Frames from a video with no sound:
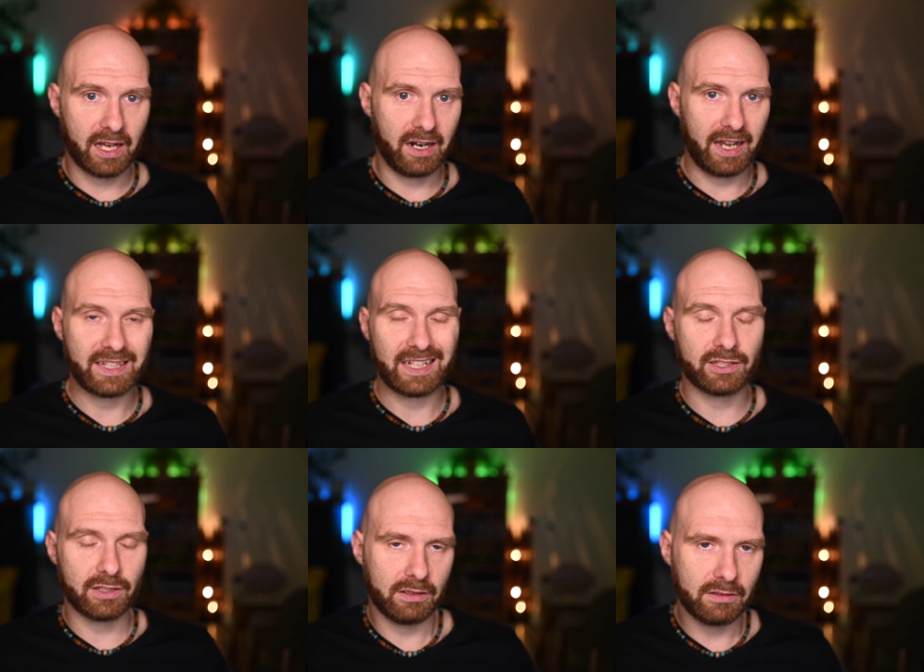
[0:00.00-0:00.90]
like that
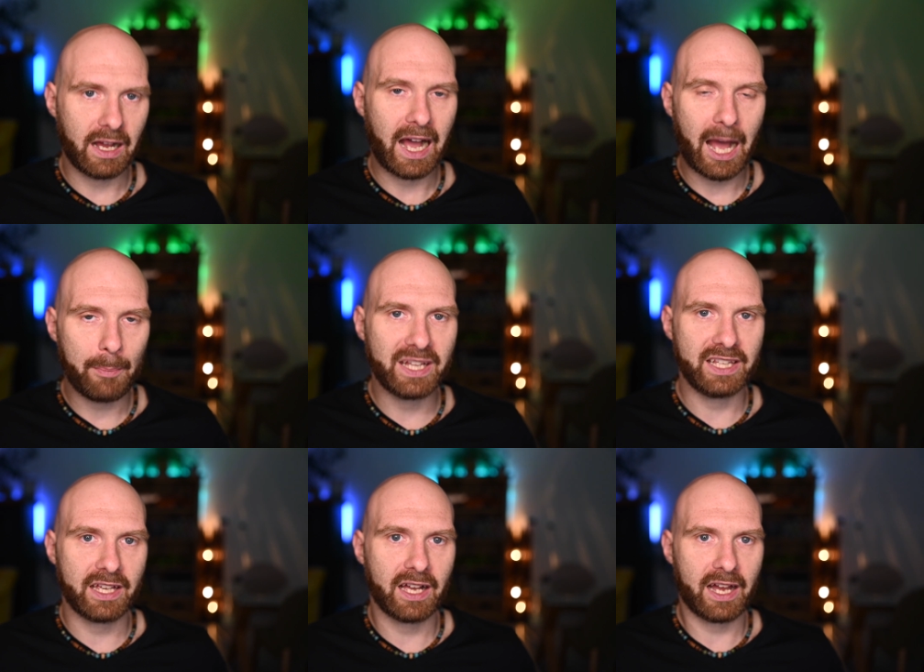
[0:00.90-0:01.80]

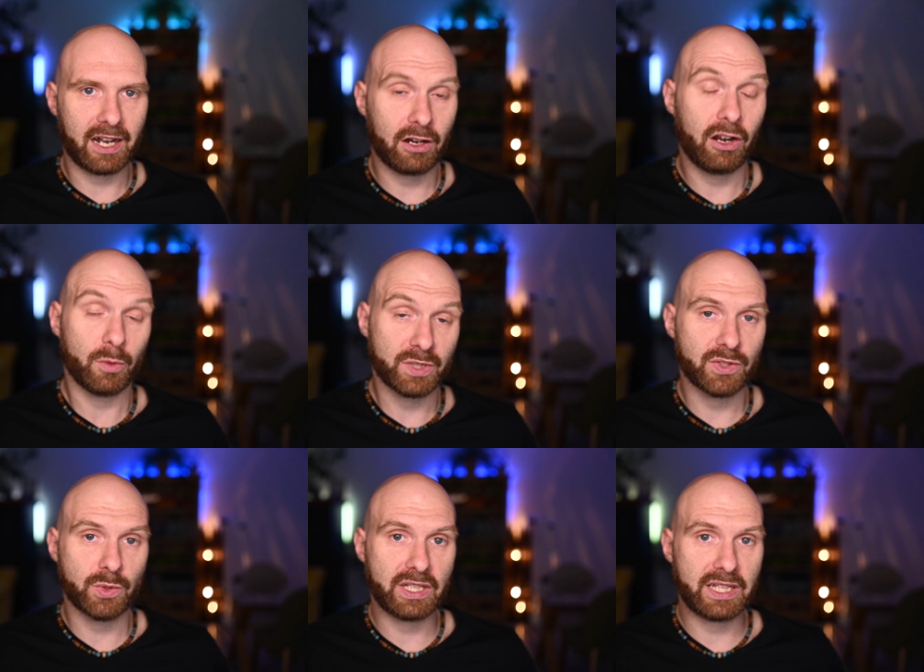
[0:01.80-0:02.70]
happening uh, closer
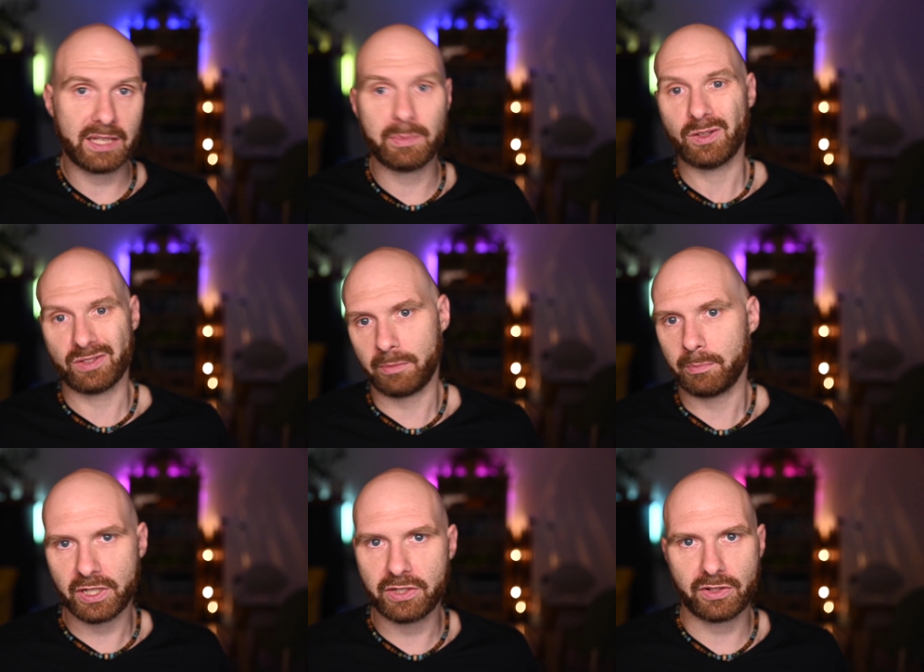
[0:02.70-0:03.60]
to the date, because I'm
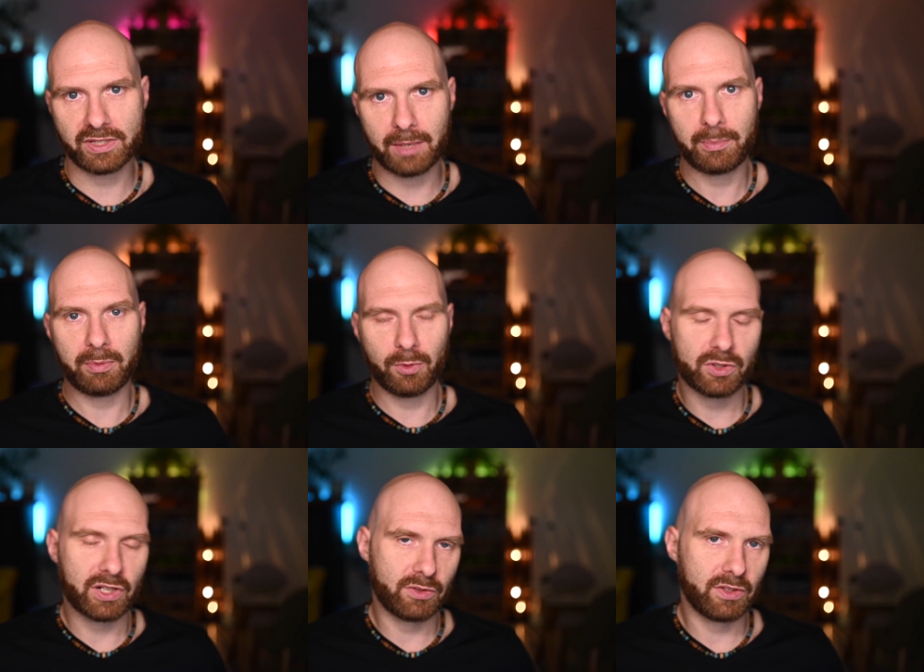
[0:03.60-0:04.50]
pretty sure some people will
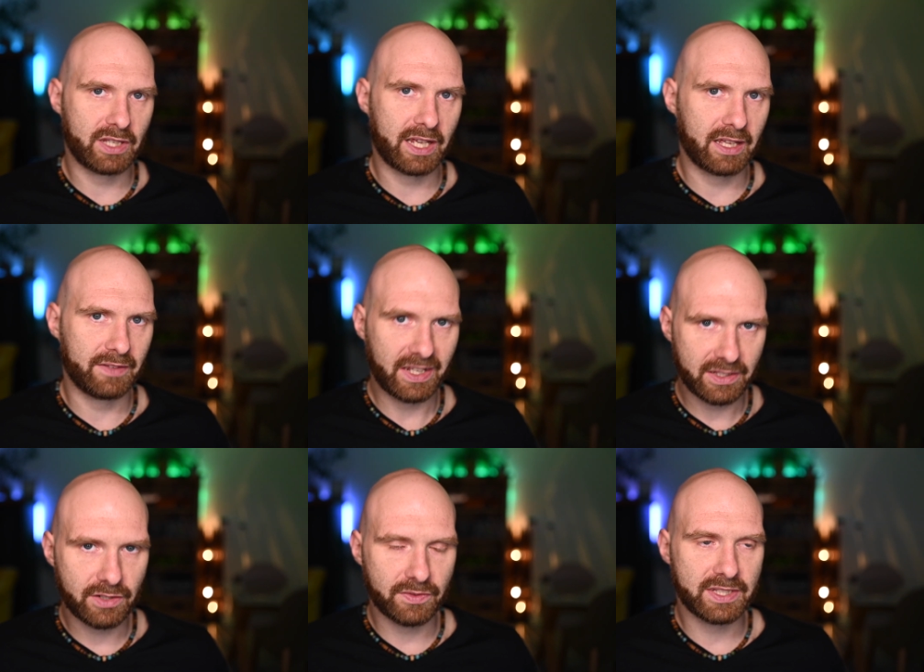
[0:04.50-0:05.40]
try to take
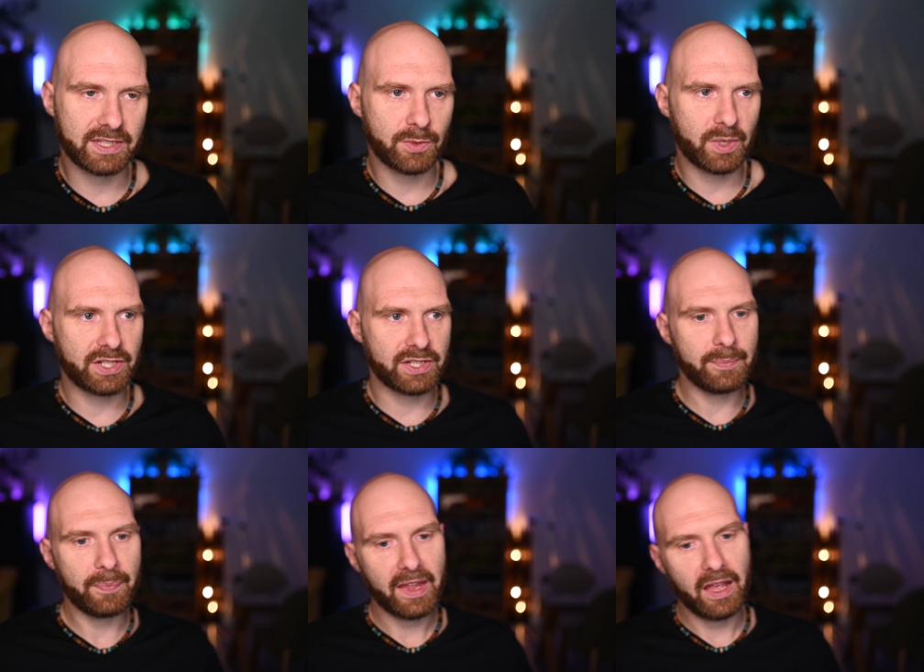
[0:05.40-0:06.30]
advantage of this
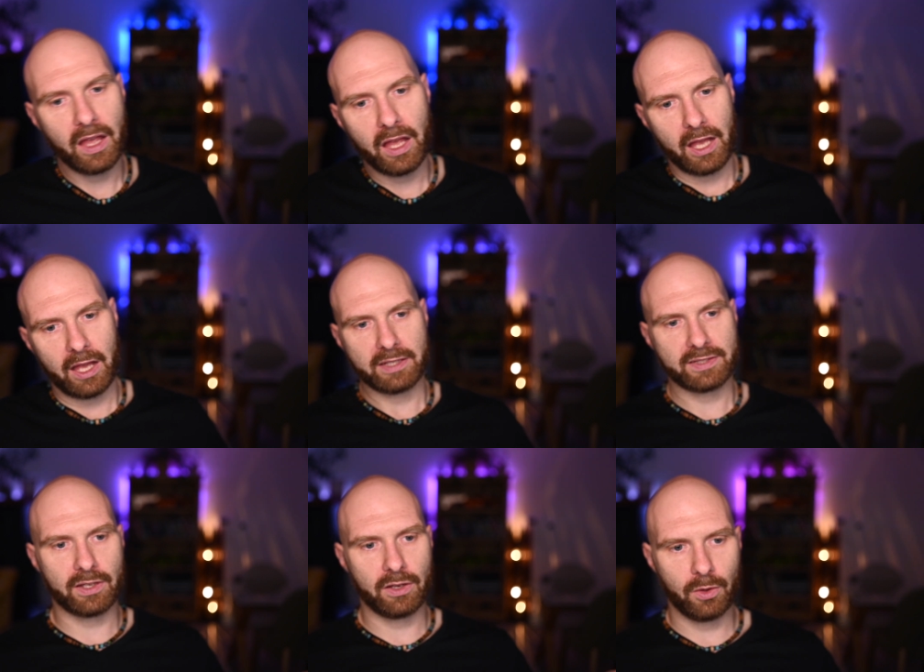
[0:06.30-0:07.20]
situation.
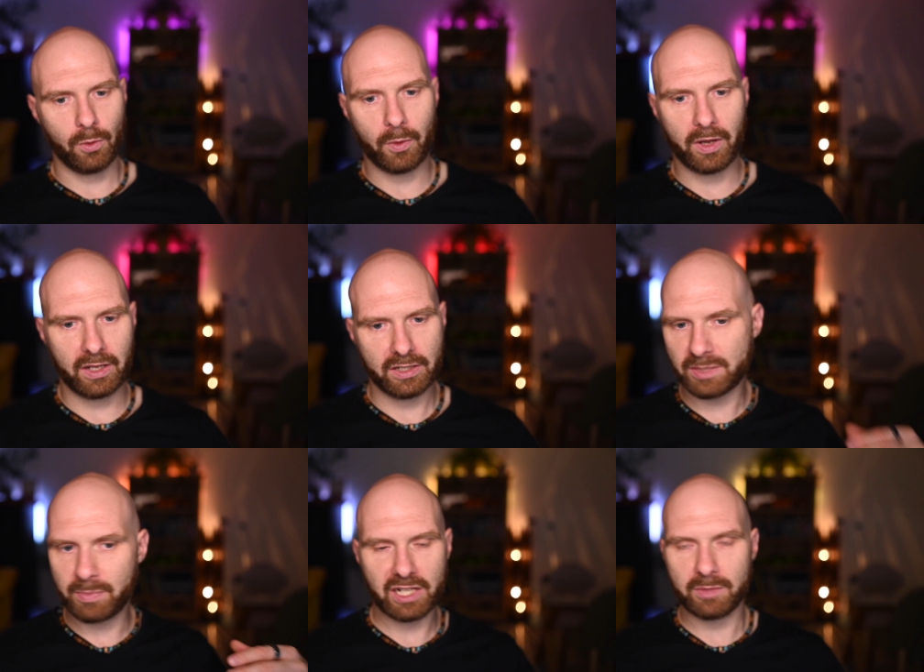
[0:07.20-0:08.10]
So
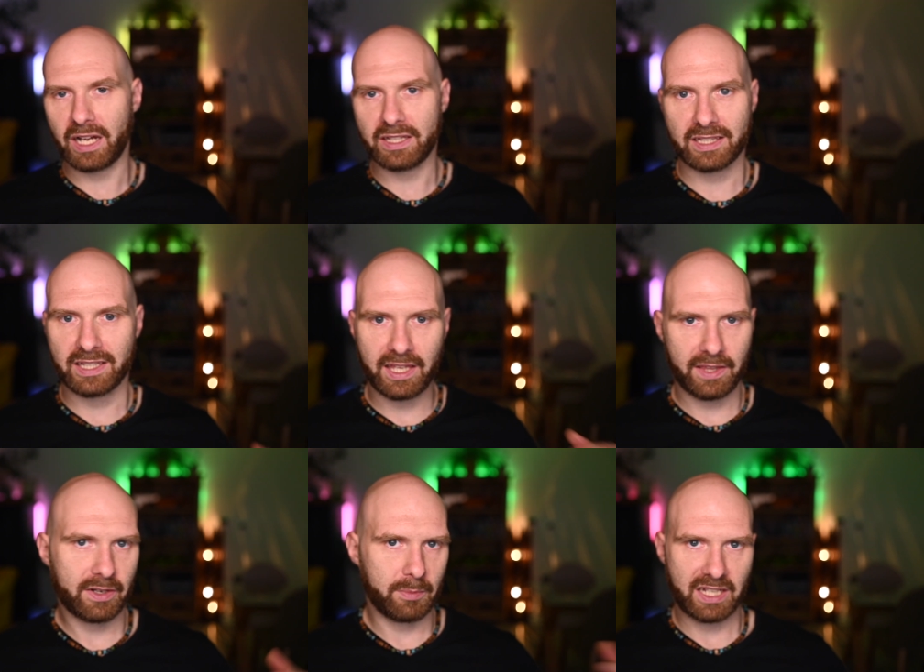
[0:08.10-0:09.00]
just bear in mind that
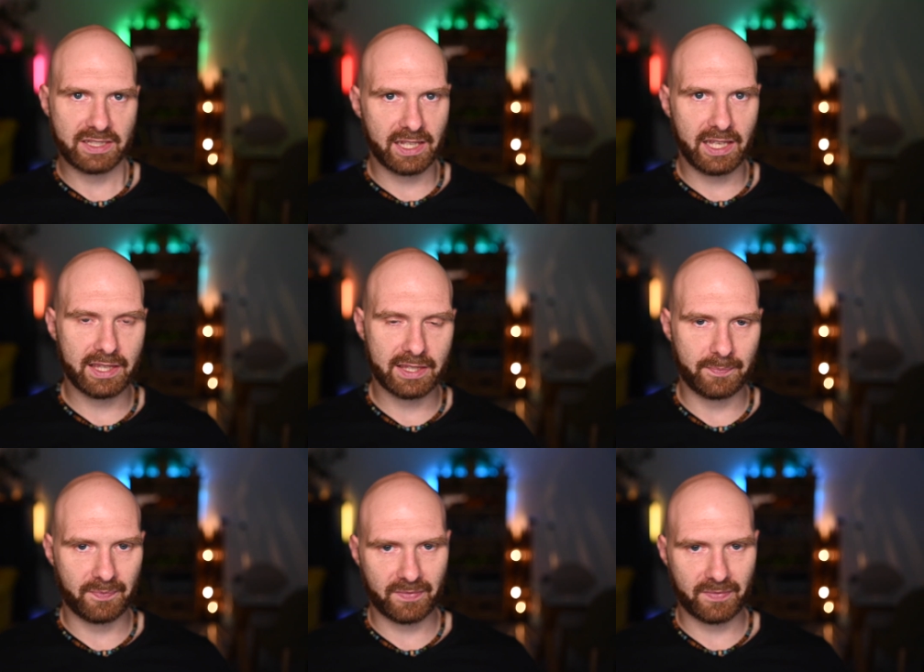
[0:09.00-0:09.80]
ETH remains ETH.